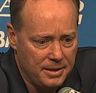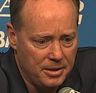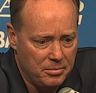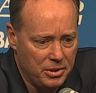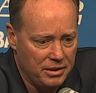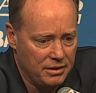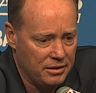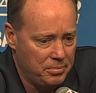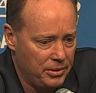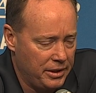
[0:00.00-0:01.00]
But I think
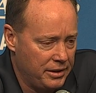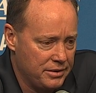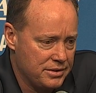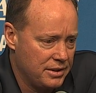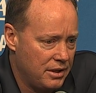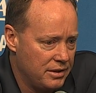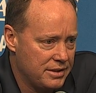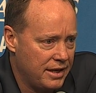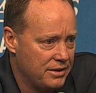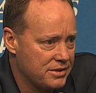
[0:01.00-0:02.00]
the players and our
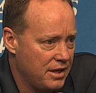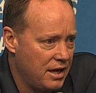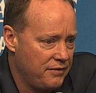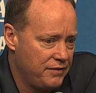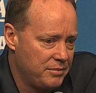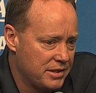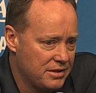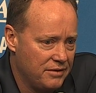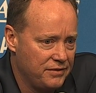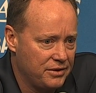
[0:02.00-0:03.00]
entire staff, and
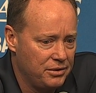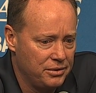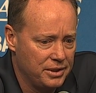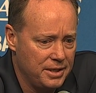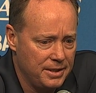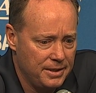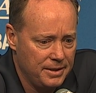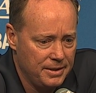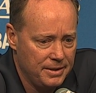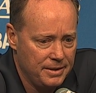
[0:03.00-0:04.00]
myself included,
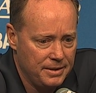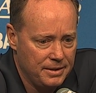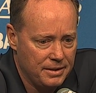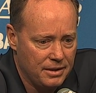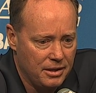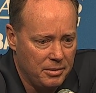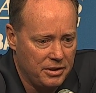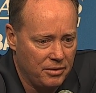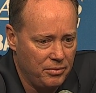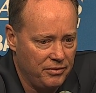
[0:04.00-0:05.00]
I
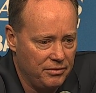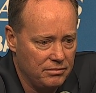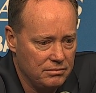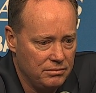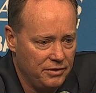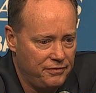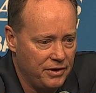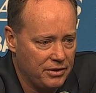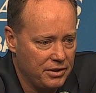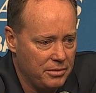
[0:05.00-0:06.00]
think we
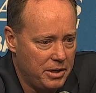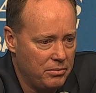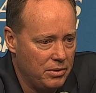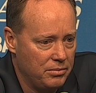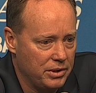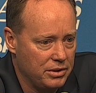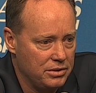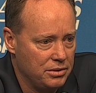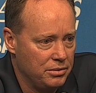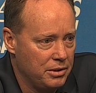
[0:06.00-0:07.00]
felt good about what we
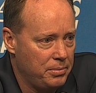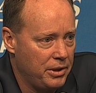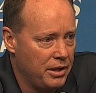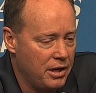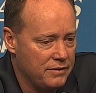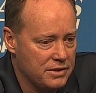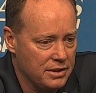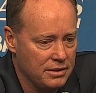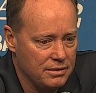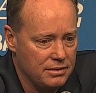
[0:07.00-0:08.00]
could do in the playoffs,
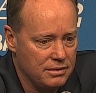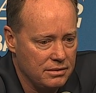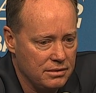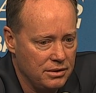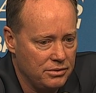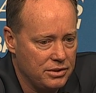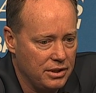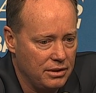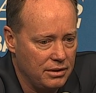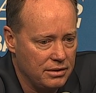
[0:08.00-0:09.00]
and you know,
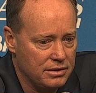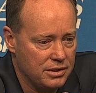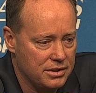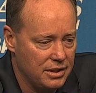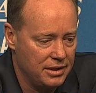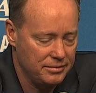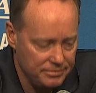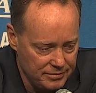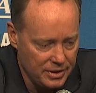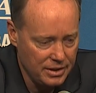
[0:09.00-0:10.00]
to see it